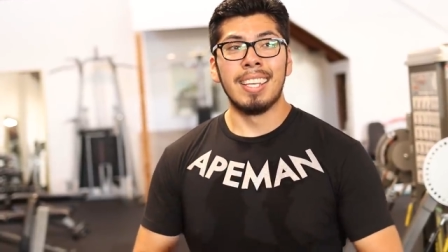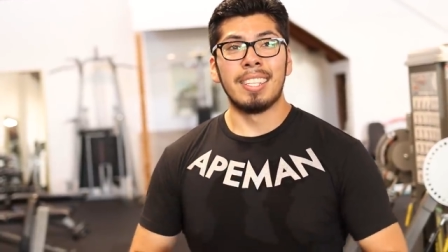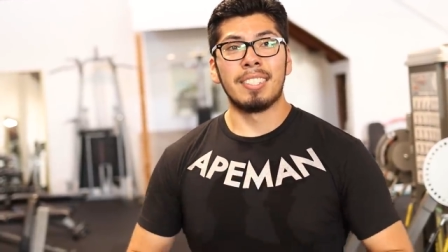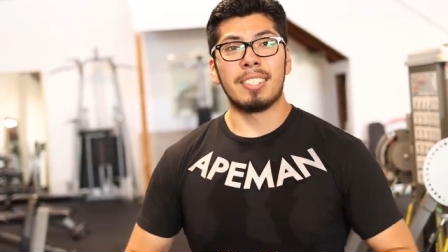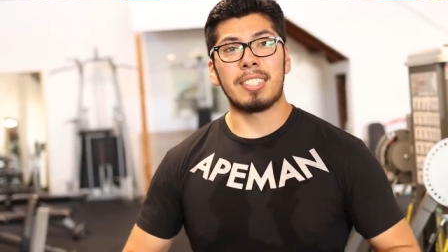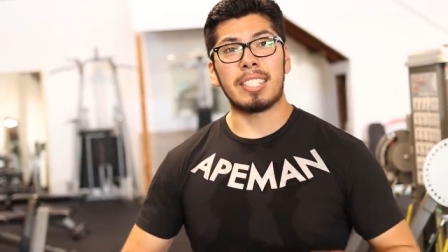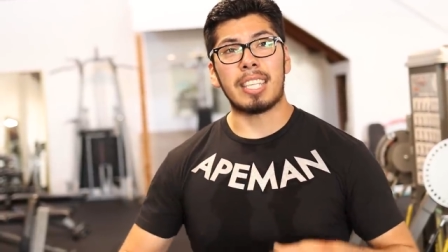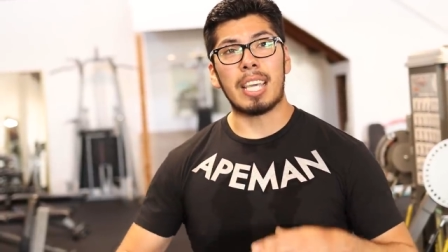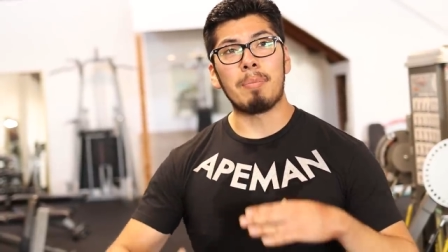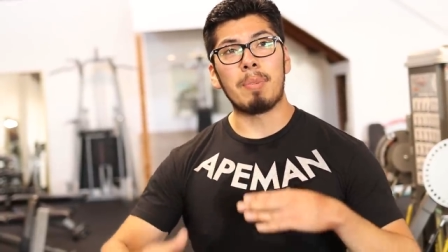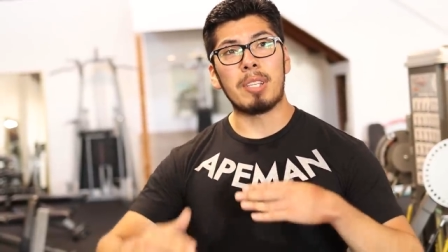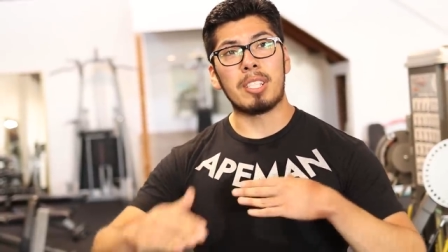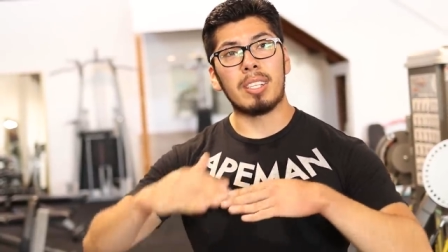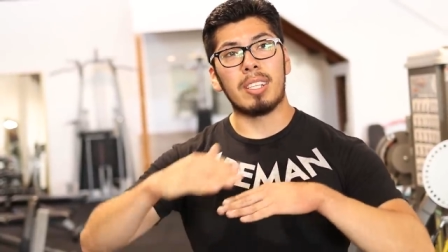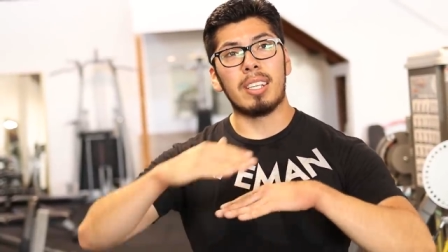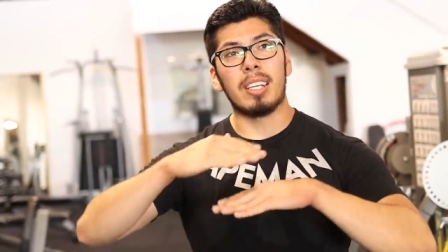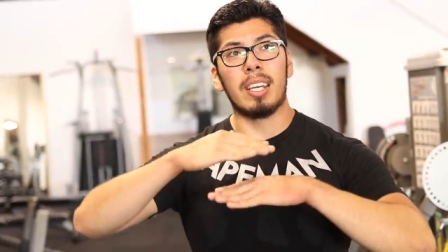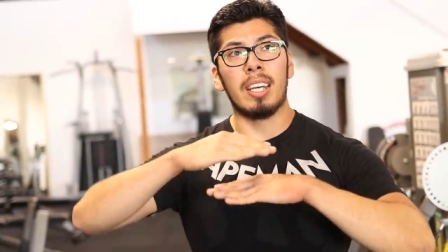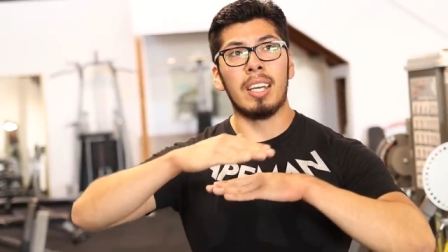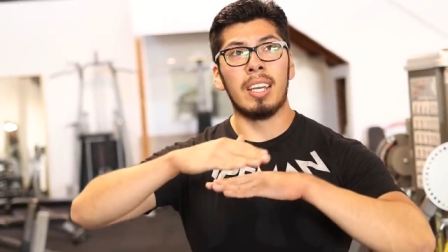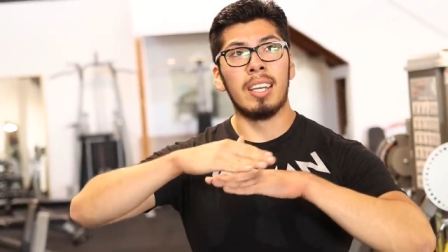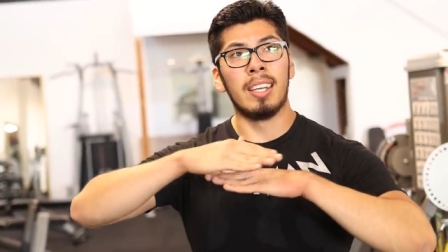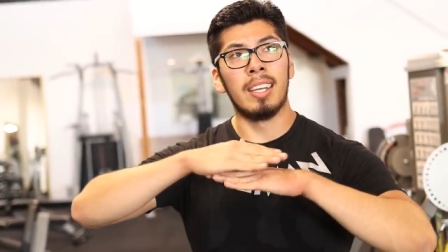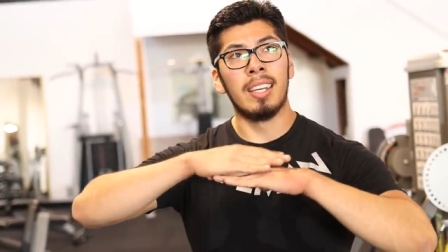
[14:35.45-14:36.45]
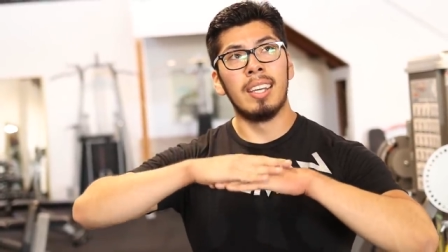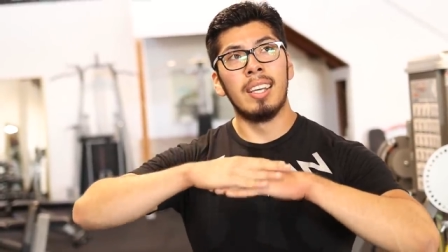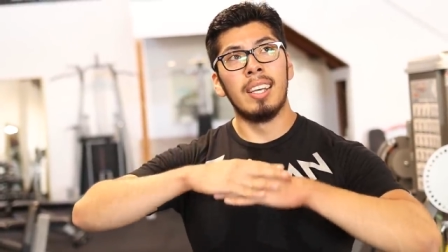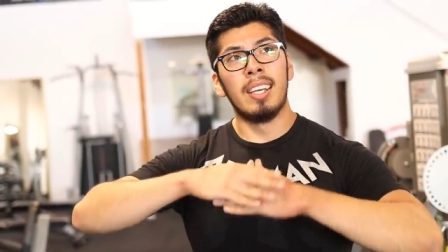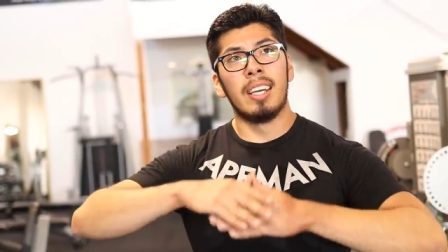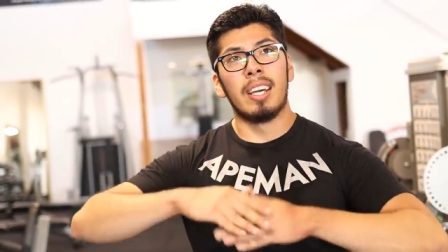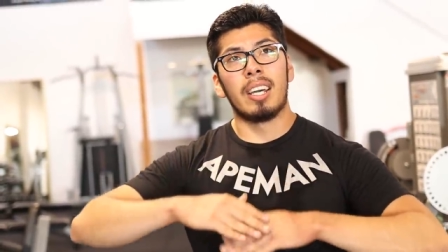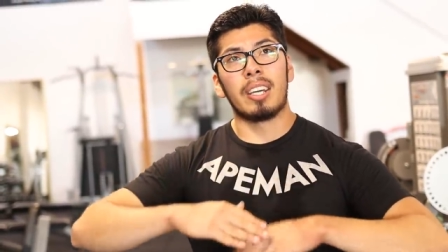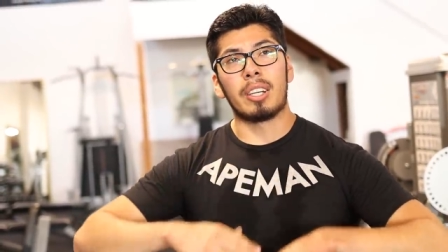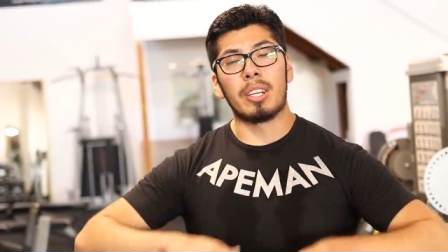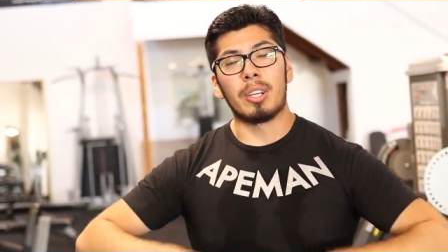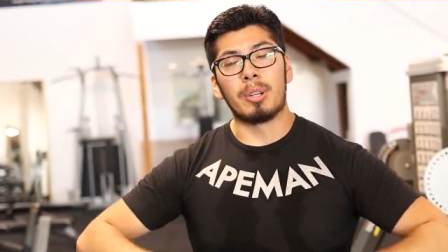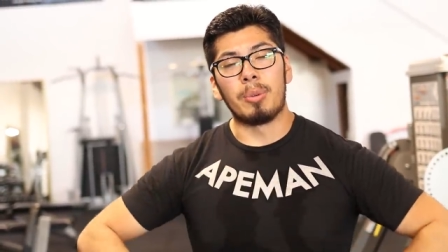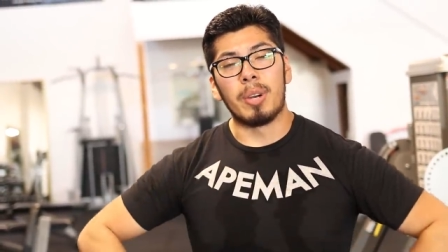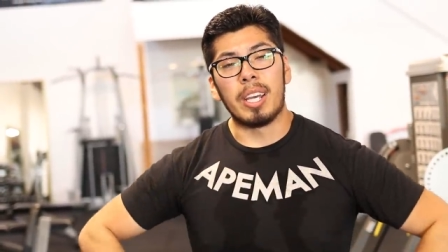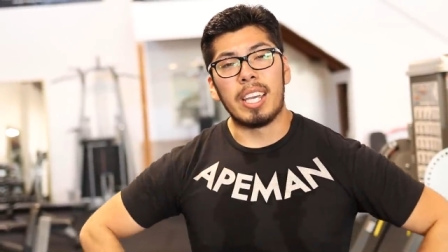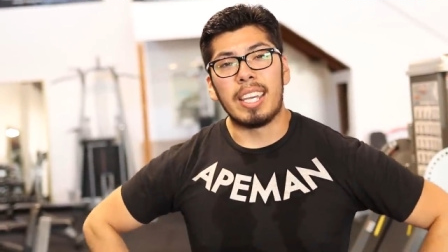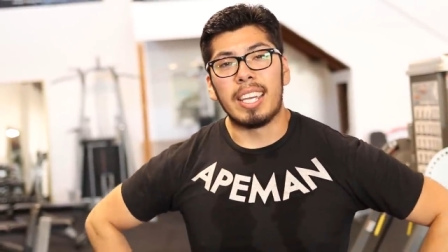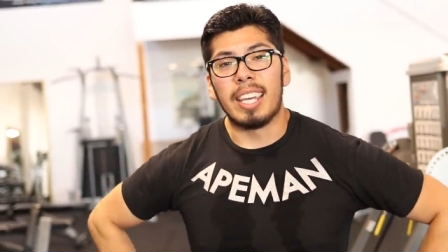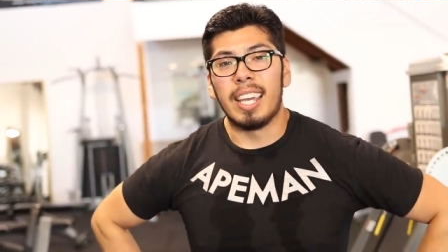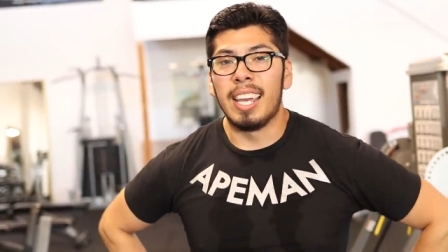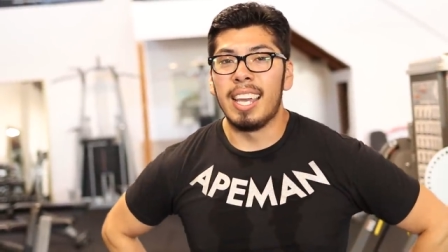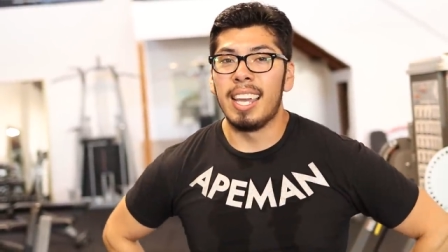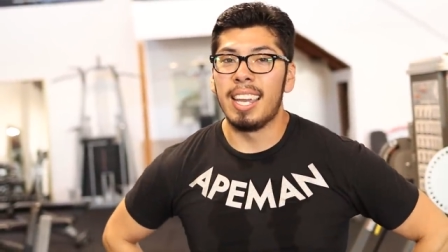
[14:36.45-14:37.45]
just to get me to a good
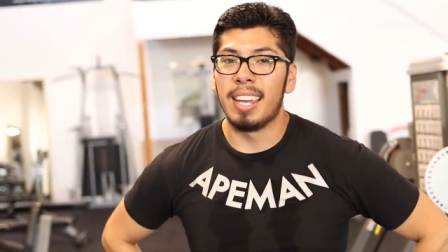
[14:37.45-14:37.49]
weight.